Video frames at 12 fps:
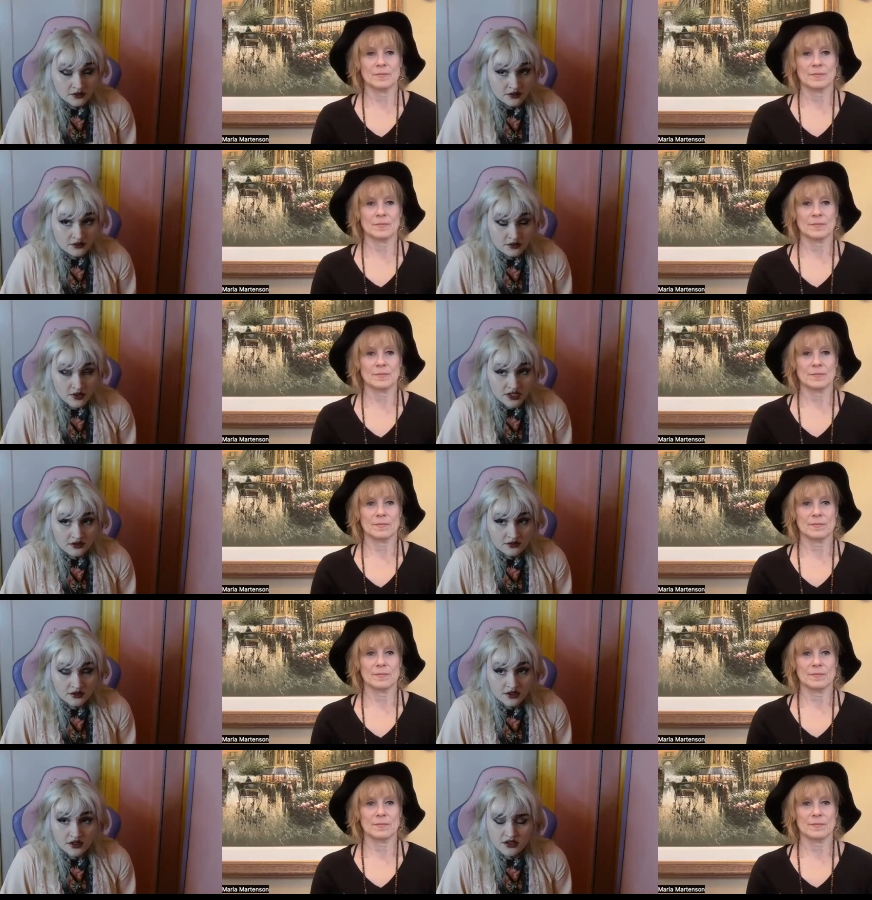Speaker 1: oh, wow,
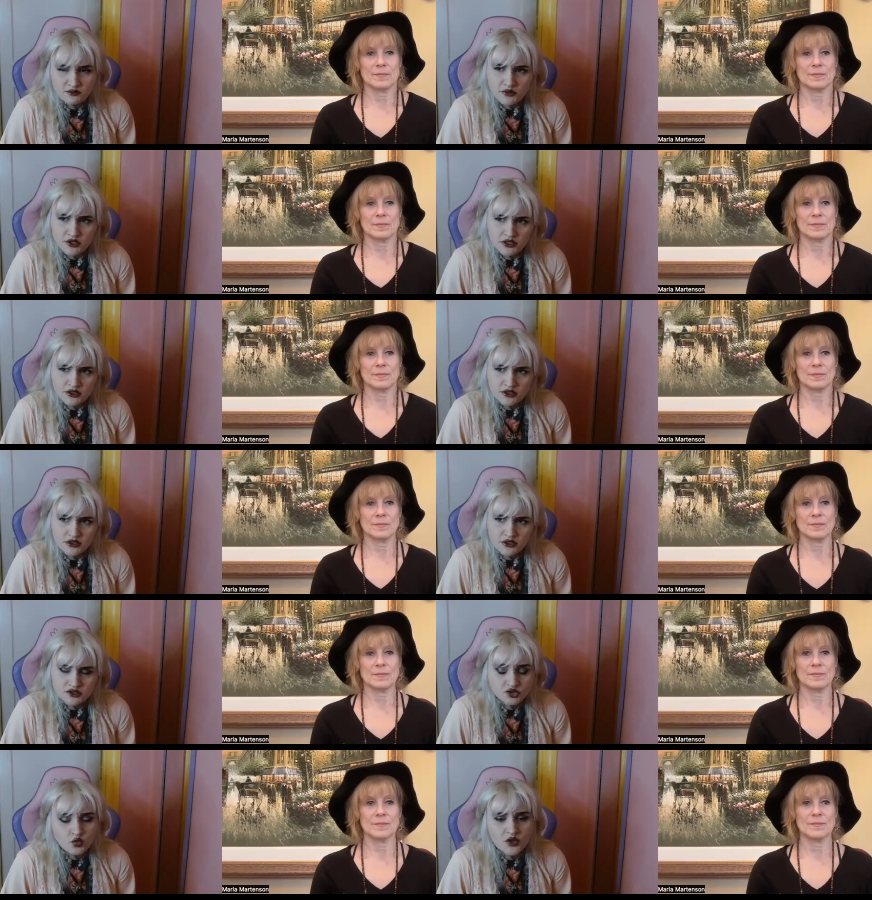um,
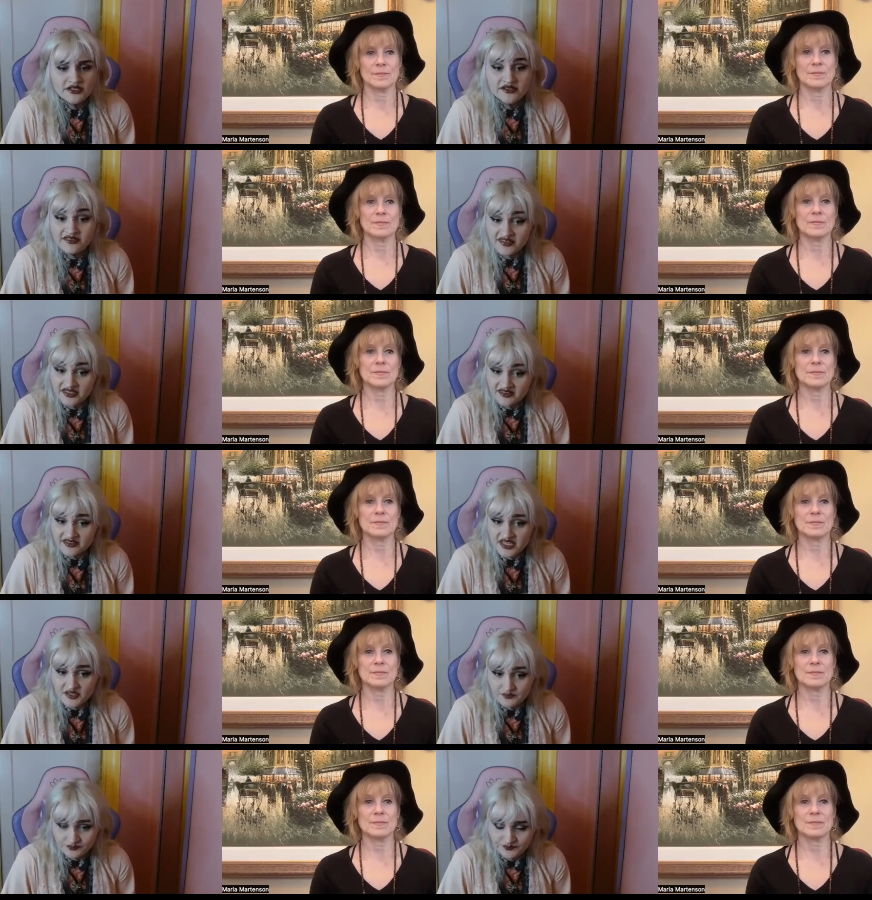
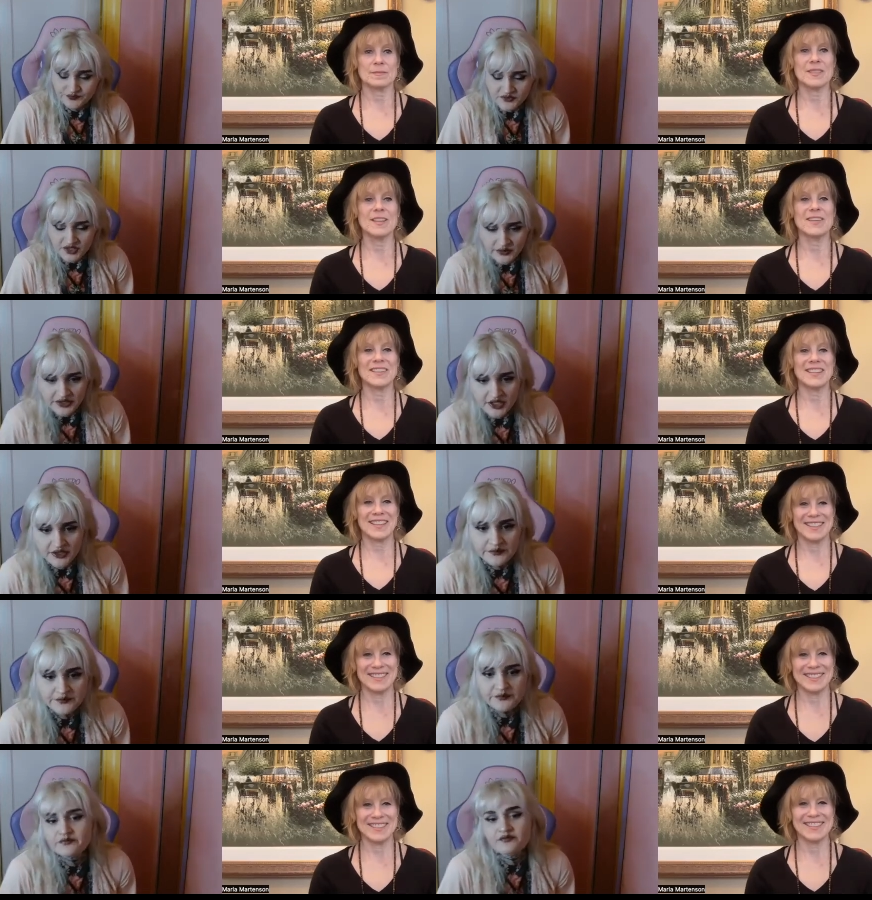2016. There okay. we go.
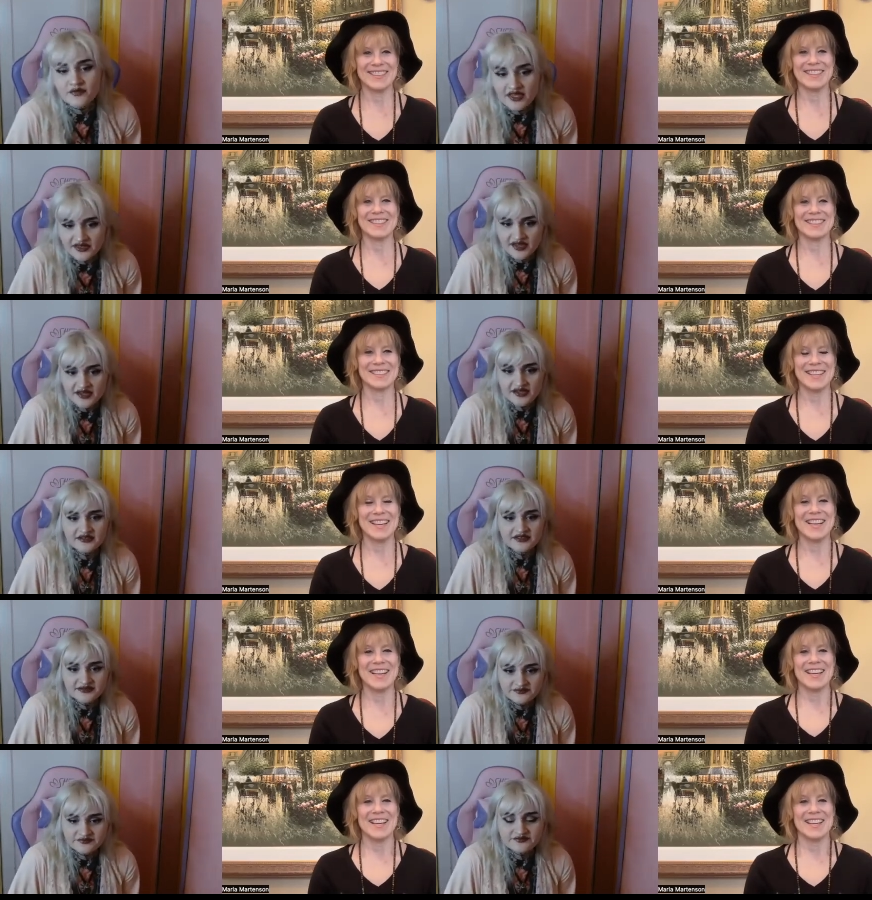Yeah. Yeah.
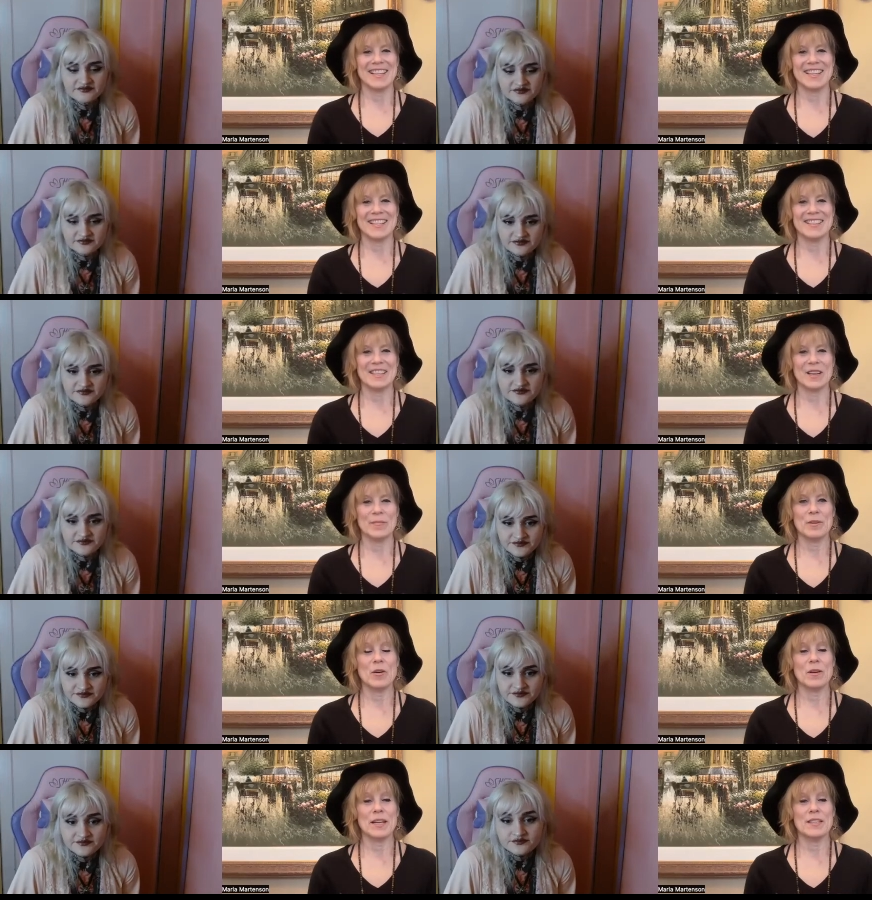
Speaker 2: And um,
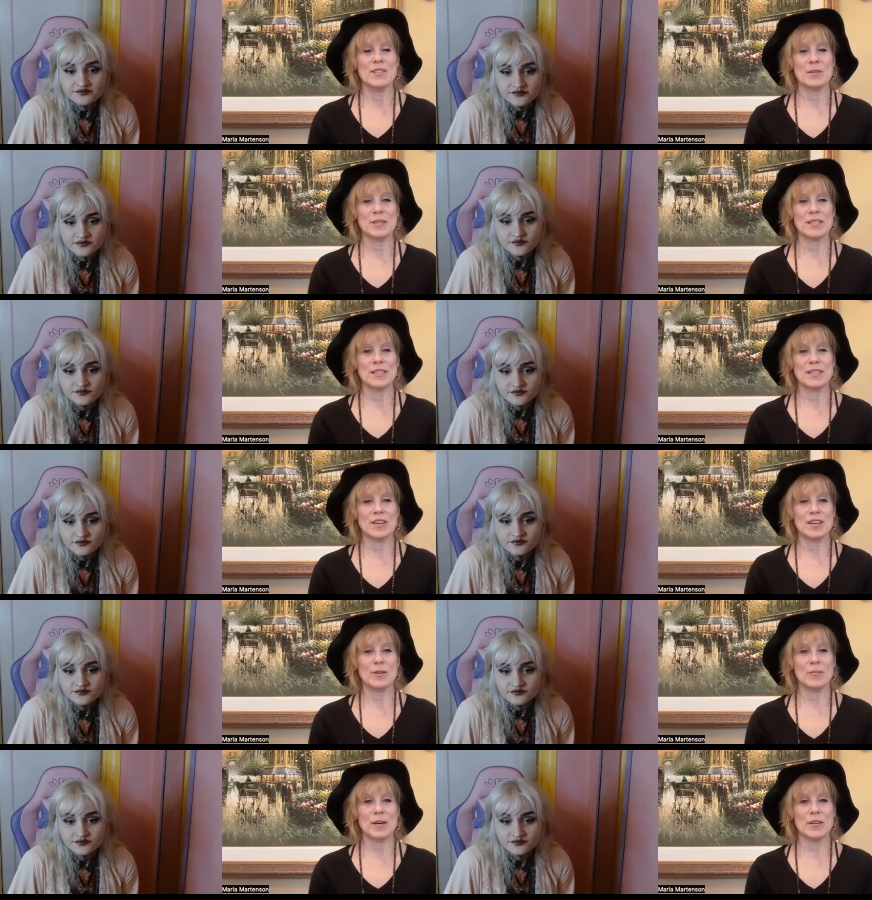okay, so let's talk
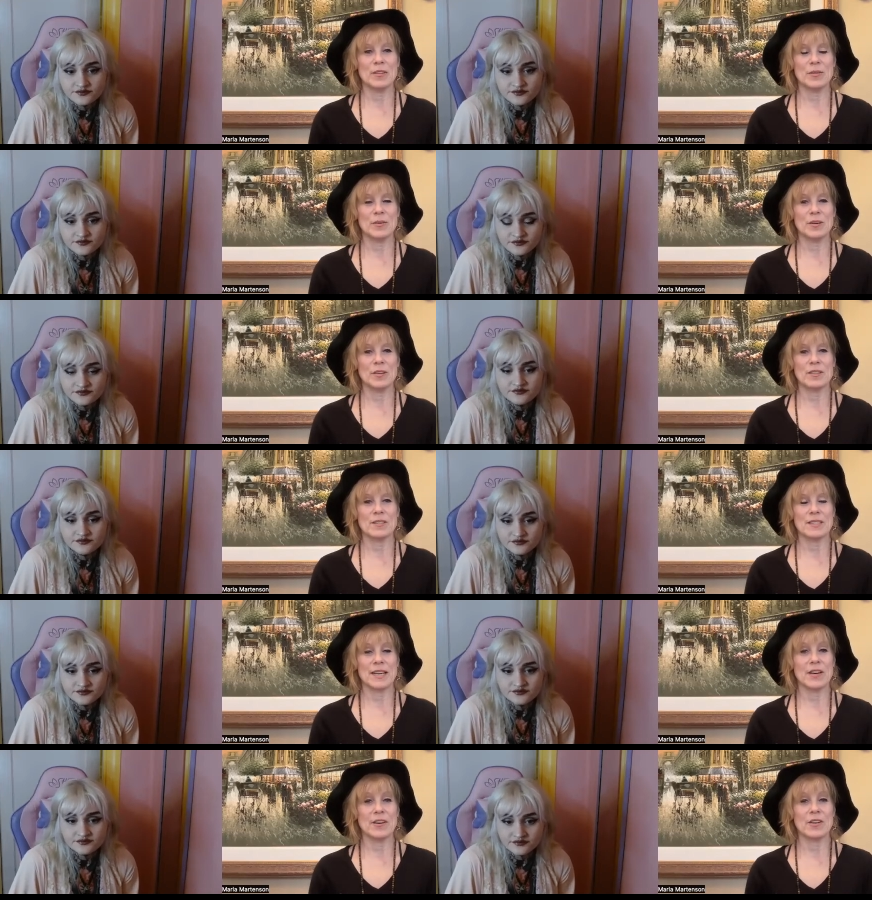about your
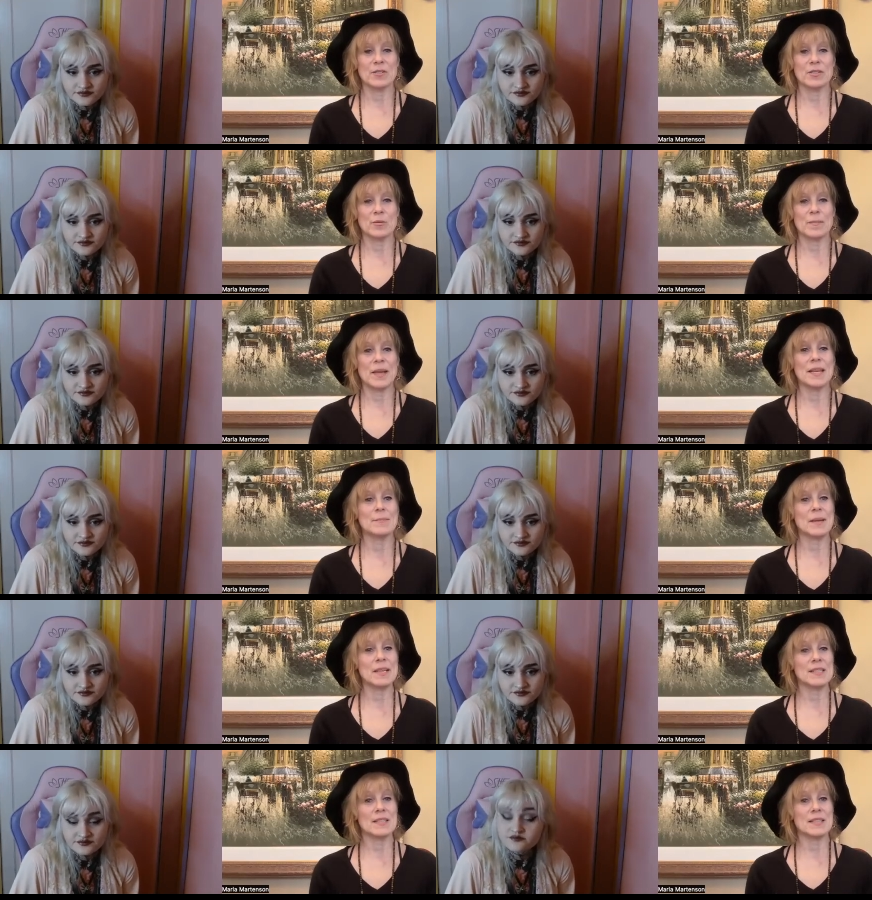tarot. So ma-
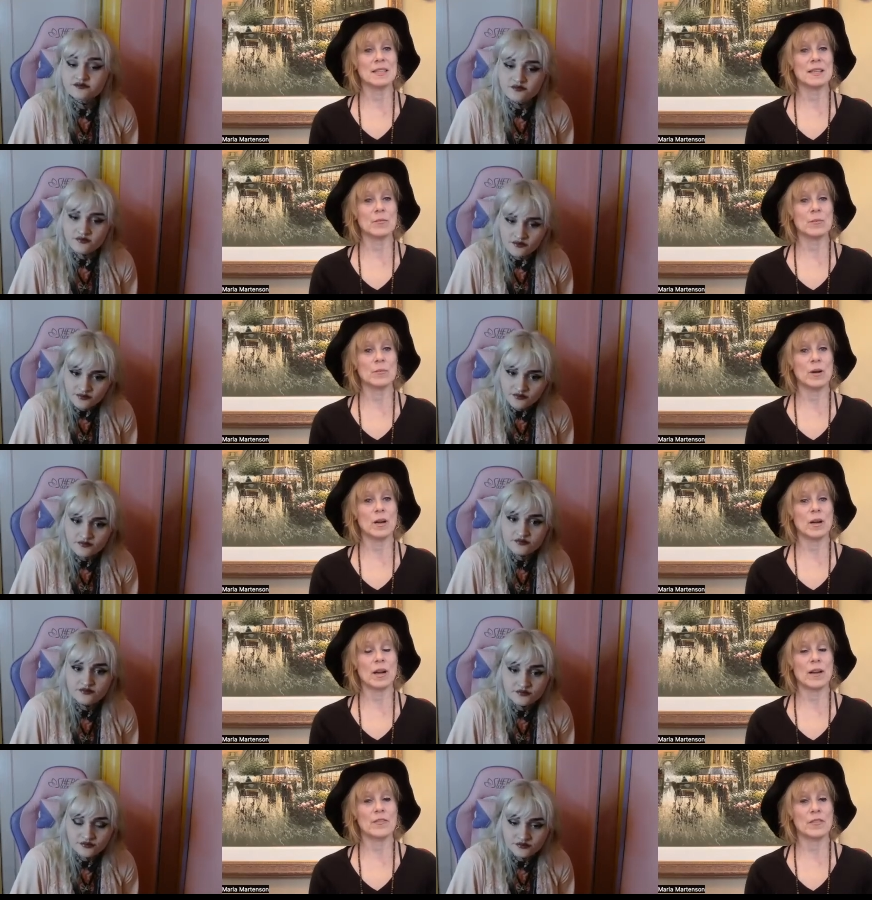basically, uh, I
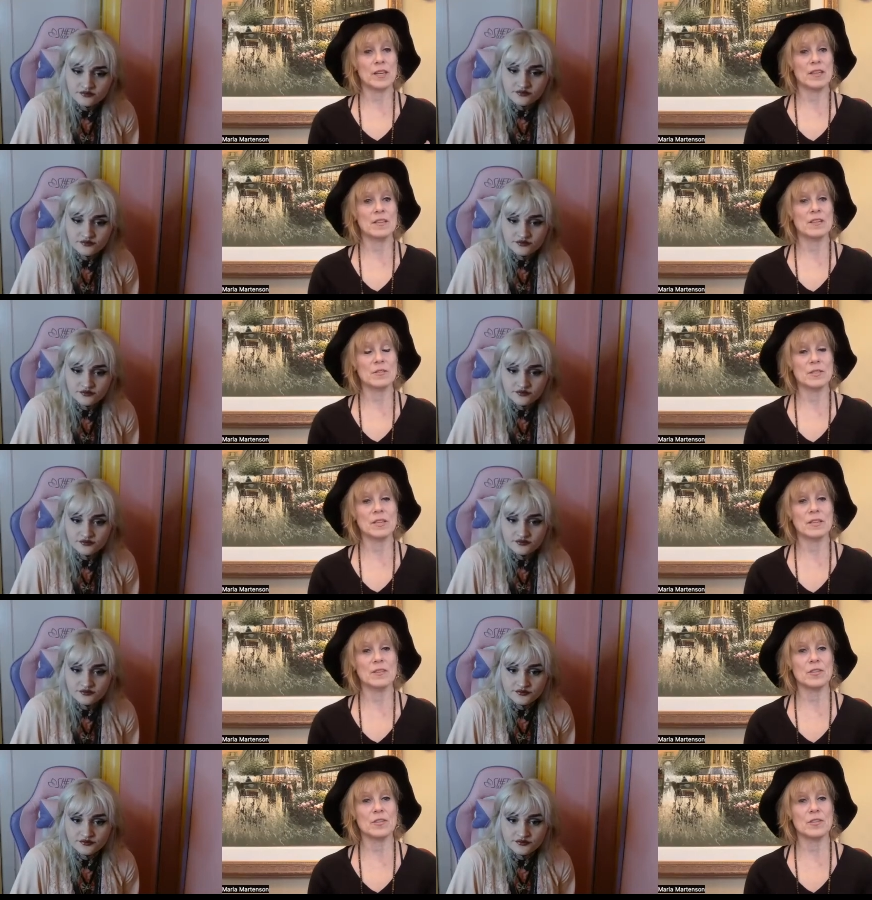think you said